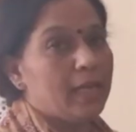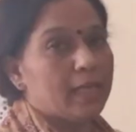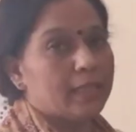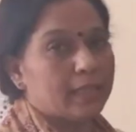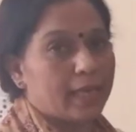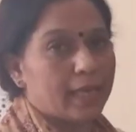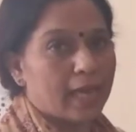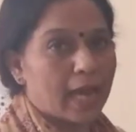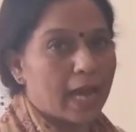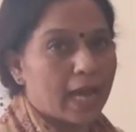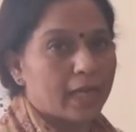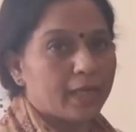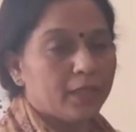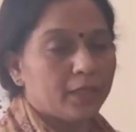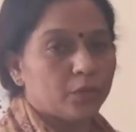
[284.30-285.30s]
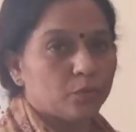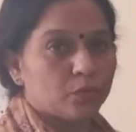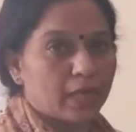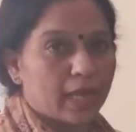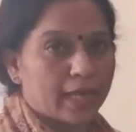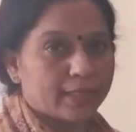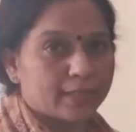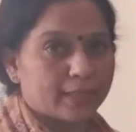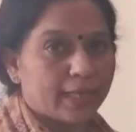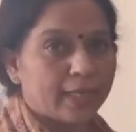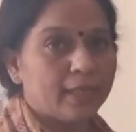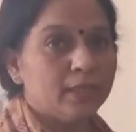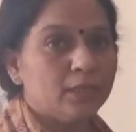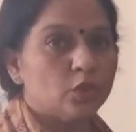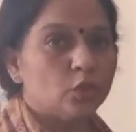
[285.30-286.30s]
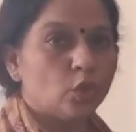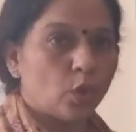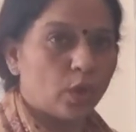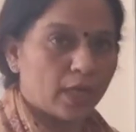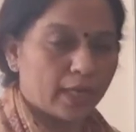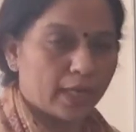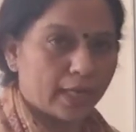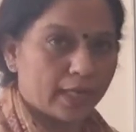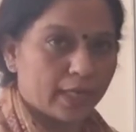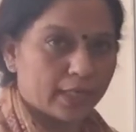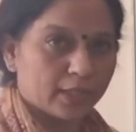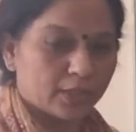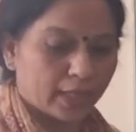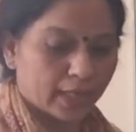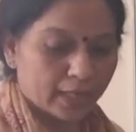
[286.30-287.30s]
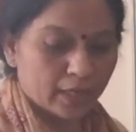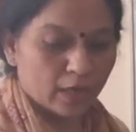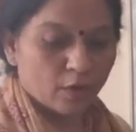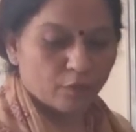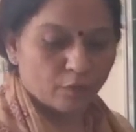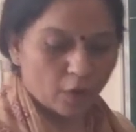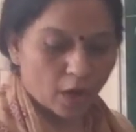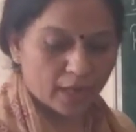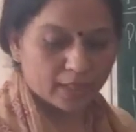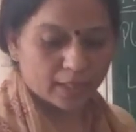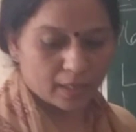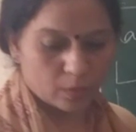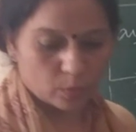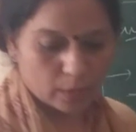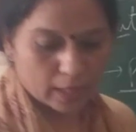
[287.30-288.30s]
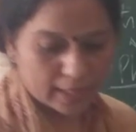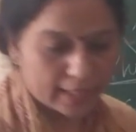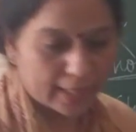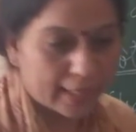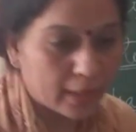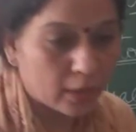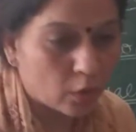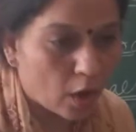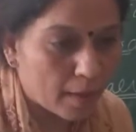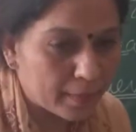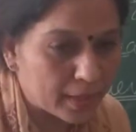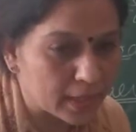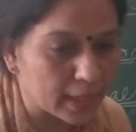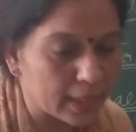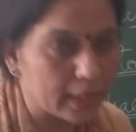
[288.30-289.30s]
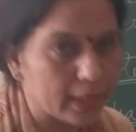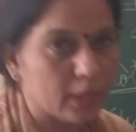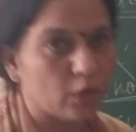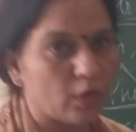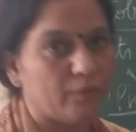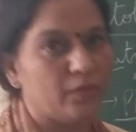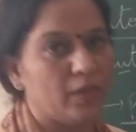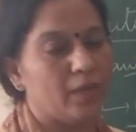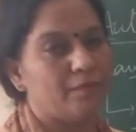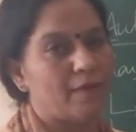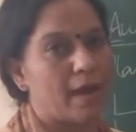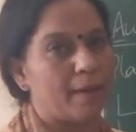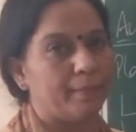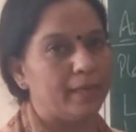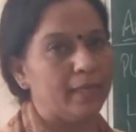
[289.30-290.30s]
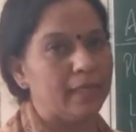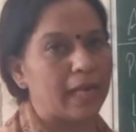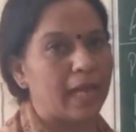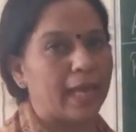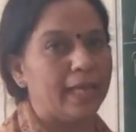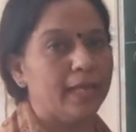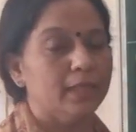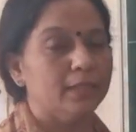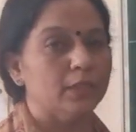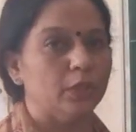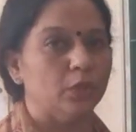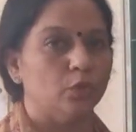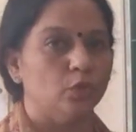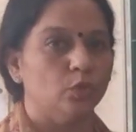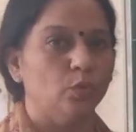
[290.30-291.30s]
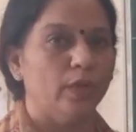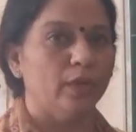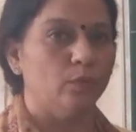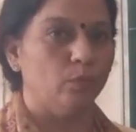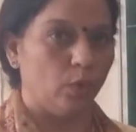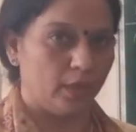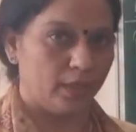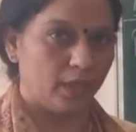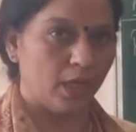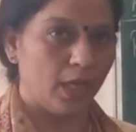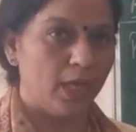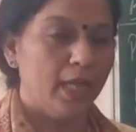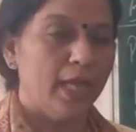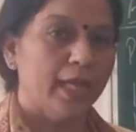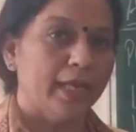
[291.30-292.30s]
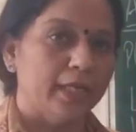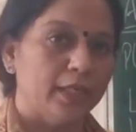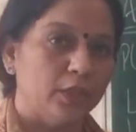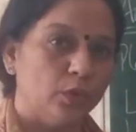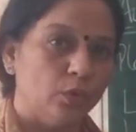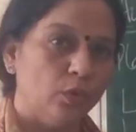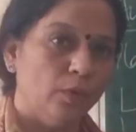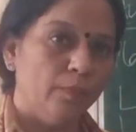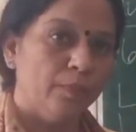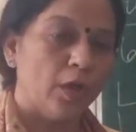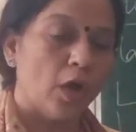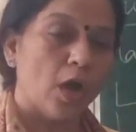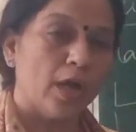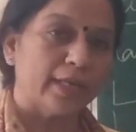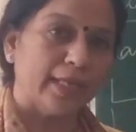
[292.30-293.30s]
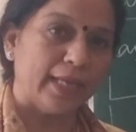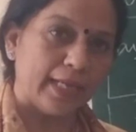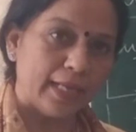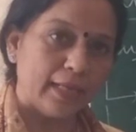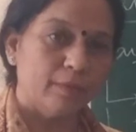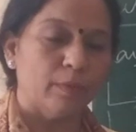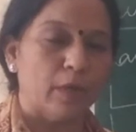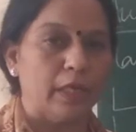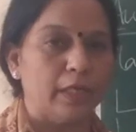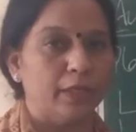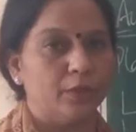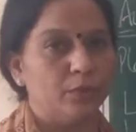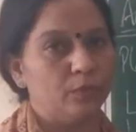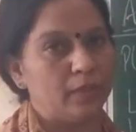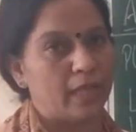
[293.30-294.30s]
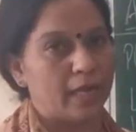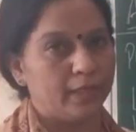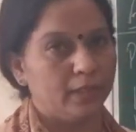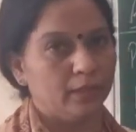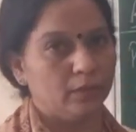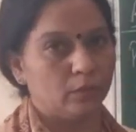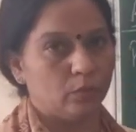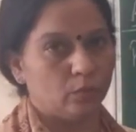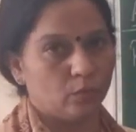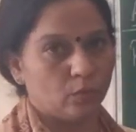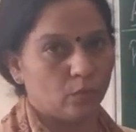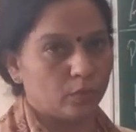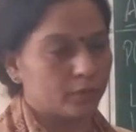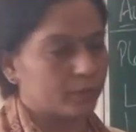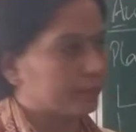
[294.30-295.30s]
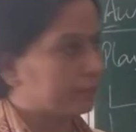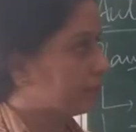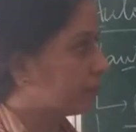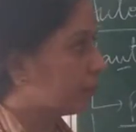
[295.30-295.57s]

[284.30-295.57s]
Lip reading: they are utilizing solar energy for converting raw materials of the environment like CO2 and water into organic molecule, that is glucose.